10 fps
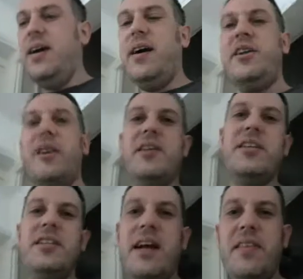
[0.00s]
I don't
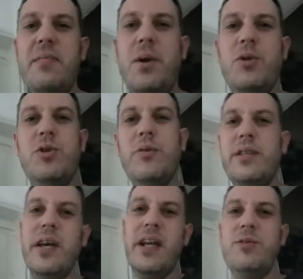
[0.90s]
understand the emotional
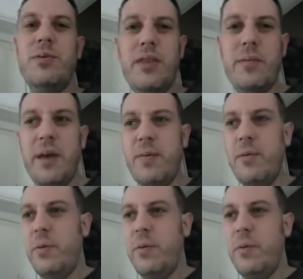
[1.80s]
attachment that people